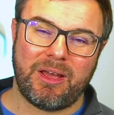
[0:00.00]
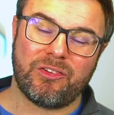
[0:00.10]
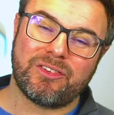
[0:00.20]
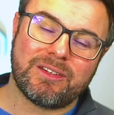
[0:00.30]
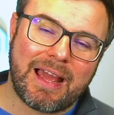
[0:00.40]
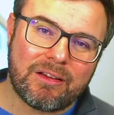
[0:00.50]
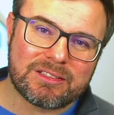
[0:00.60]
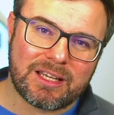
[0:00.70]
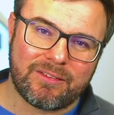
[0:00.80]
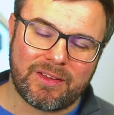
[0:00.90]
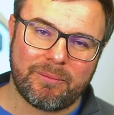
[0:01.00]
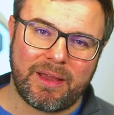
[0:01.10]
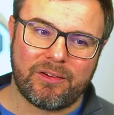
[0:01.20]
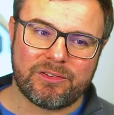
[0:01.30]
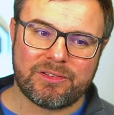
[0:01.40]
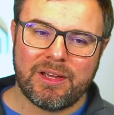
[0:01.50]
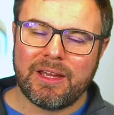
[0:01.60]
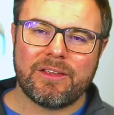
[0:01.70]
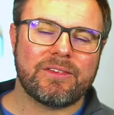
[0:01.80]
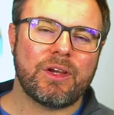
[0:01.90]
The downside of emails
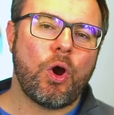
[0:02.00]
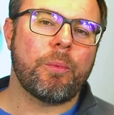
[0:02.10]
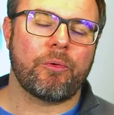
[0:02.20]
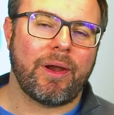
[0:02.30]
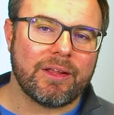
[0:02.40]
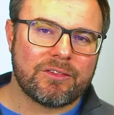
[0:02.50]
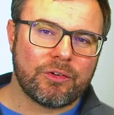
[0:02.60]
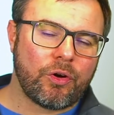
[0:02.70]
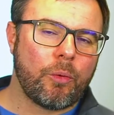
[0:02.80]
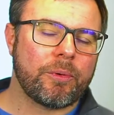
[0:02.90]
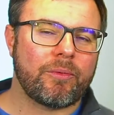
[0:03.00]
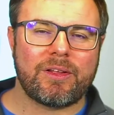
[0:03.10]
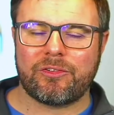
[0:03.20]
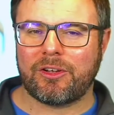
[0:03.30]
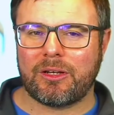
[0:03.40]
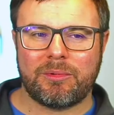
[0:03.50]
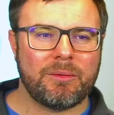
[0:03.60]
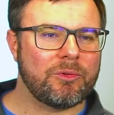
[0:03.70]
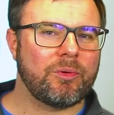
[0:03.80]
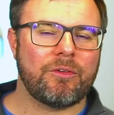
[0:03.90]
is the open rates. Your open rates are gonna be
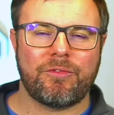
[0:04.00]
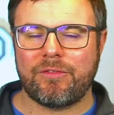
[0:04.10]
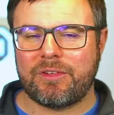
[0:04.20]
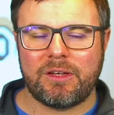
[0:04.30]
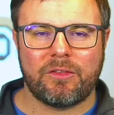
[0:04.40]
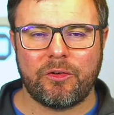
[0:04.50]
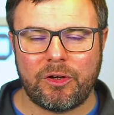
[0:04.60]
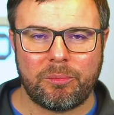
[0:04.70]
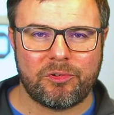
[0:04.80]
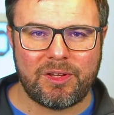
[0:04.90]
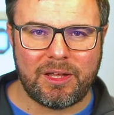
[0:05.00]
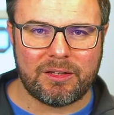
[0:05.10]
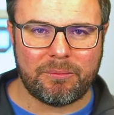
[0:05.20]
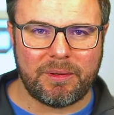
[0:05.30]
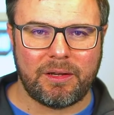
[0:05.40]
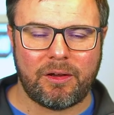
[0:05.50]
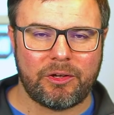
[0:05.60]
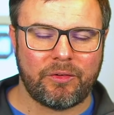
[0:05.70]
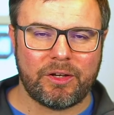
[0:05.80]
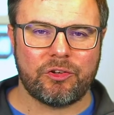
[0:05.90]
between 15 and 30% depending on
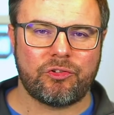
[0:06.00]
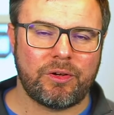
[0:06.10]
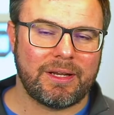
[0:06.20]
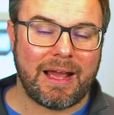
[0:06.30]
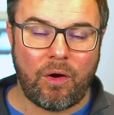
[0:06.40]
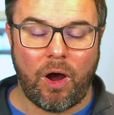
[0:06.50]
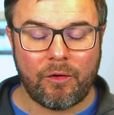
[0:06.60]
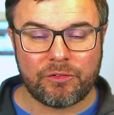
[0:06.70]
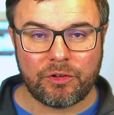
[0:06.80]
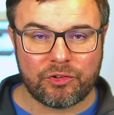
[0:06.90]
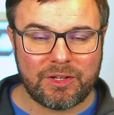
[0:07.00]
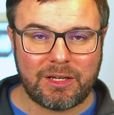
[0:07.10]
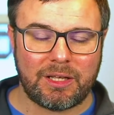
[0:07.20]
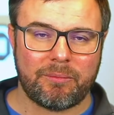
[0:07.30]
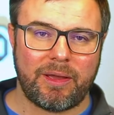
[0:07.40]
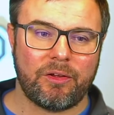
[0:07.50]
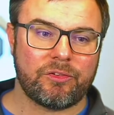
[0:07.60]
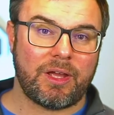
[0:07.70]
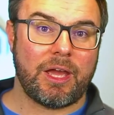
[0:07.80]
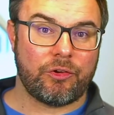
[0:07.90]
your industry and how often you're sending
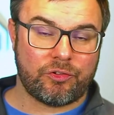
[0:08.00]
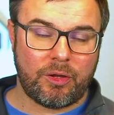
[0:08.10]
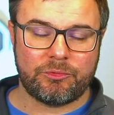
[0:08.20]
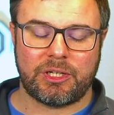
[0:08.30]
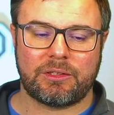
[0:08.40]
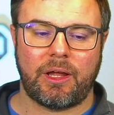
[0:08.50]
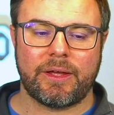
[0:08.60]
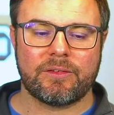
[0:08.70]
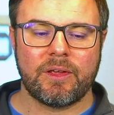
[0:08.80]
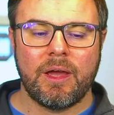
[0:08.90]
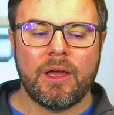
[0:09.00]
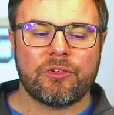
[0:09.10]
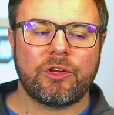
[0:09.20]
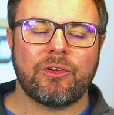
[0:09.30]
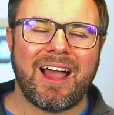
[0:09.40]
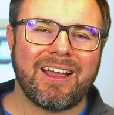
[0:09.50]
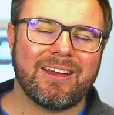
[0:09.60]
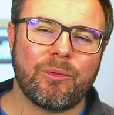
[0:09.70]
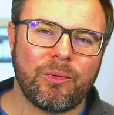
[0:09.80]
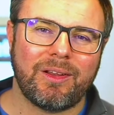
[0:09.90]
emails and your subject lines. So you're not
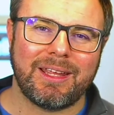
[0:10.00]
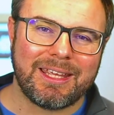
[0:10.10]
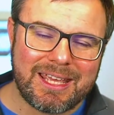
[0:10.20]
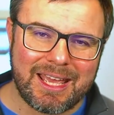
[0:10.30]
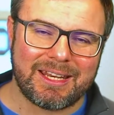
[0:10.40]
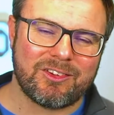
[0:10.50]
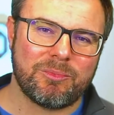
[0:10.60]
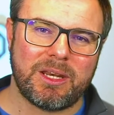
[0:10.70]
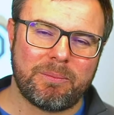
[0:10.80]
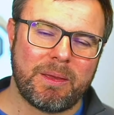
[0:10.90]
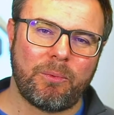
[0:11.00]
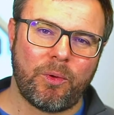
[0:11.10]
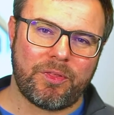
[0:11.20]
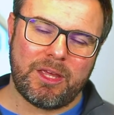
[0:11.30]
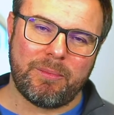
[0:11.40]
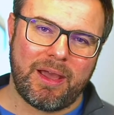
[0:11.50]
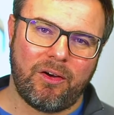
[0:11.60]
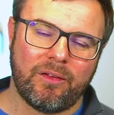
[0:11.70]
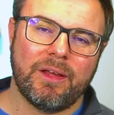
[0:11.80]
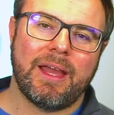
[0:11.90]
gonna really get as many people with
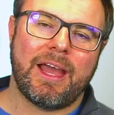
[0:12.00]
email as